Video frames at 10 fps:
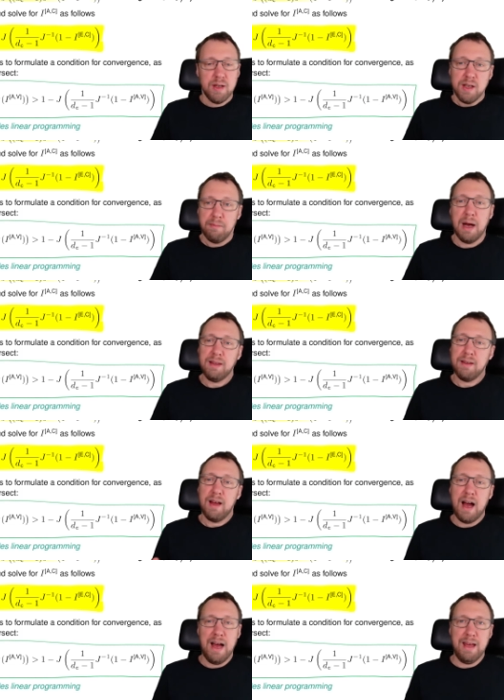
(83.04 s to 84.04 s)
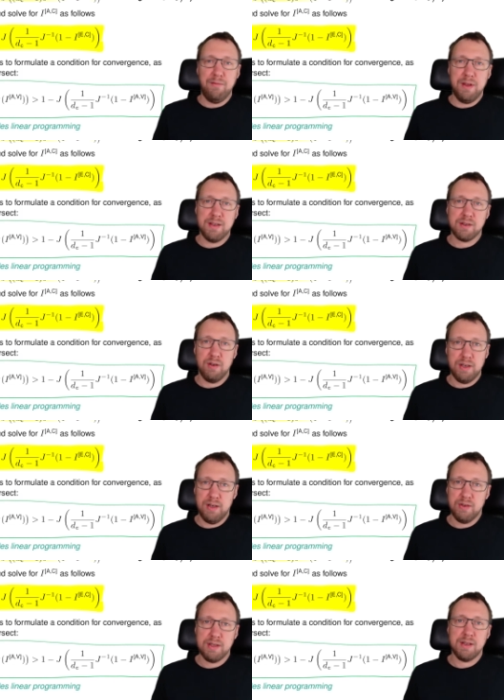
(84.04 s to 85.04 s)
But IAV is
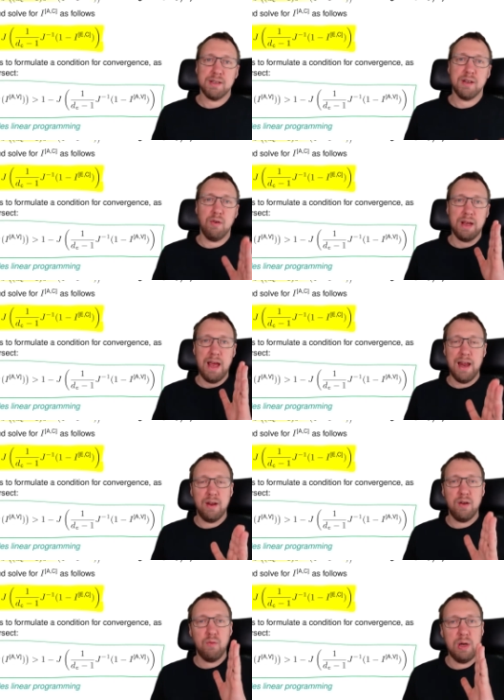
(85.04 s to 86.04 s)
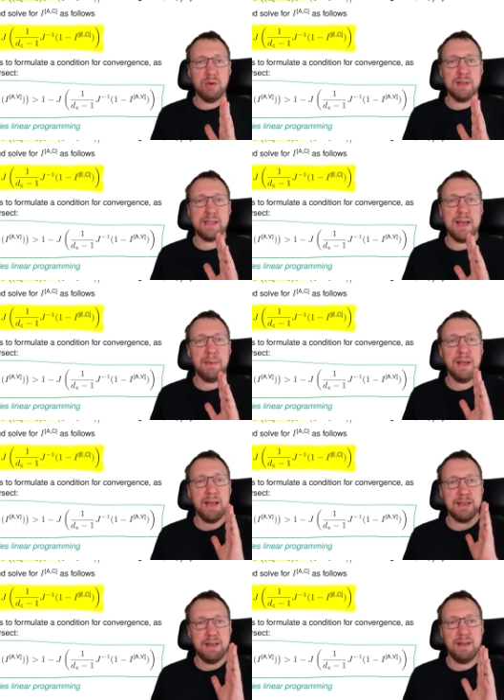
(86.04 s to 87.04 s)
continuous, so again, we do the same thing
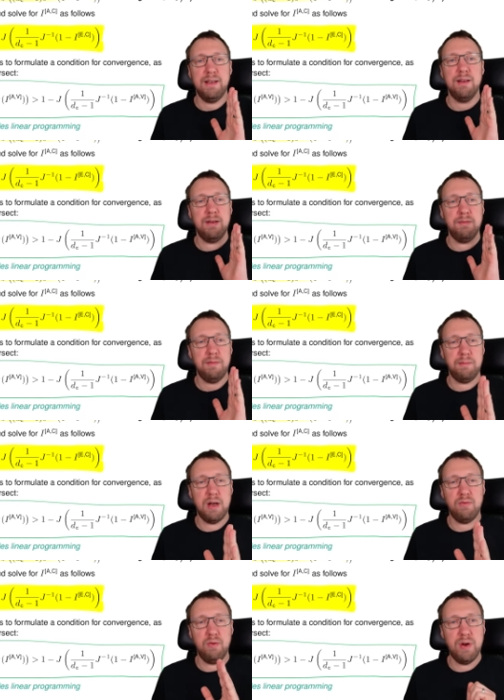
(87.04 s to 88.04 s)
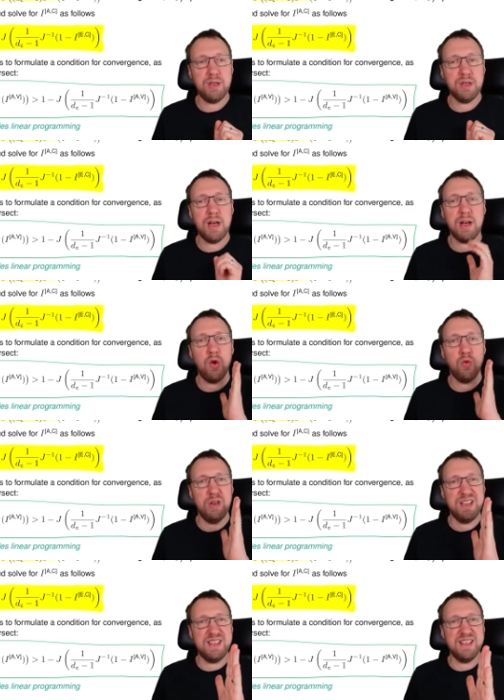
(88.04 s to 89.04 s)
as in the binary erasure channel.
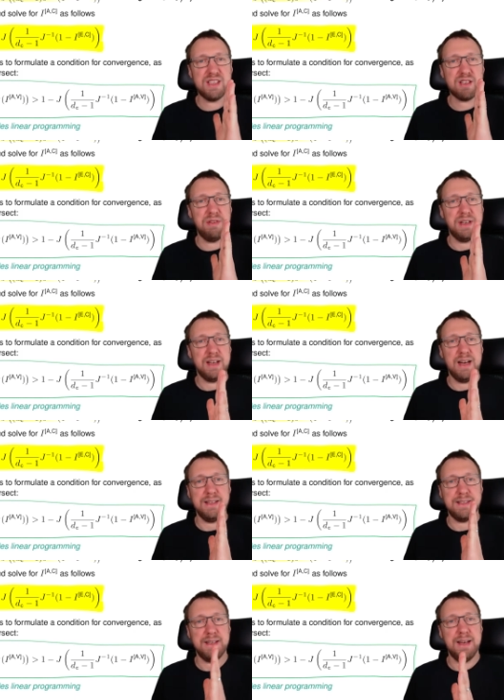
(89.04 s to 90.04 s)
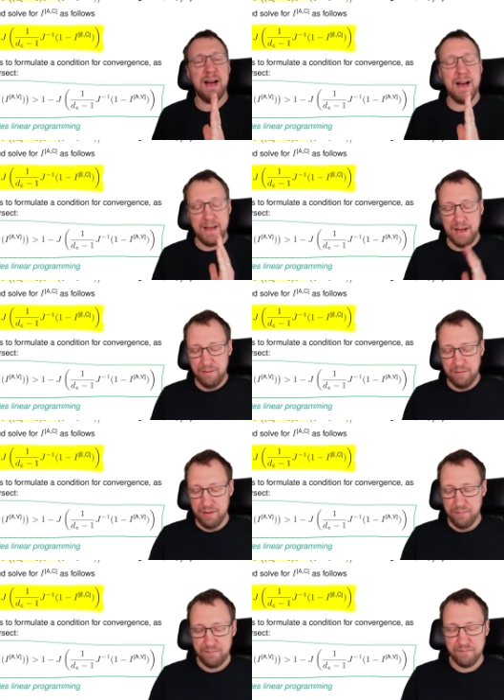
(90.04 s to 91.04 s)
We discretize IAV.
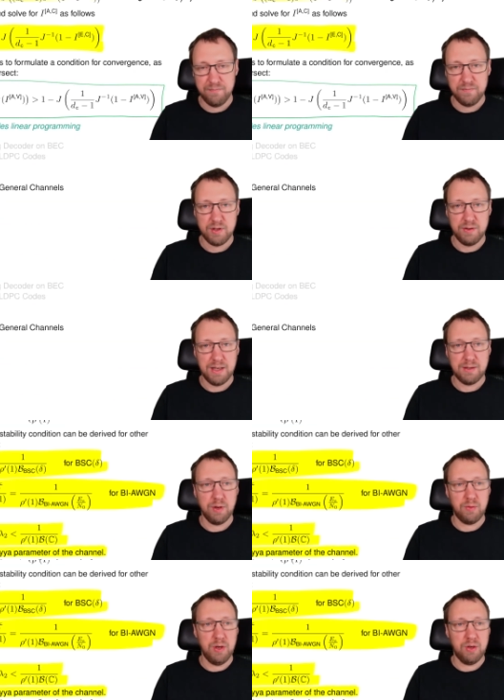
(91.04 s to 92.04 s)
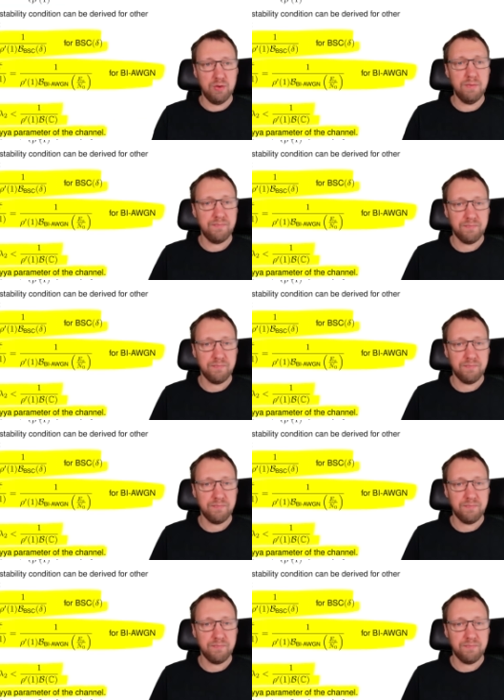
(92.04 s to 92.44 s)
So that's what we do.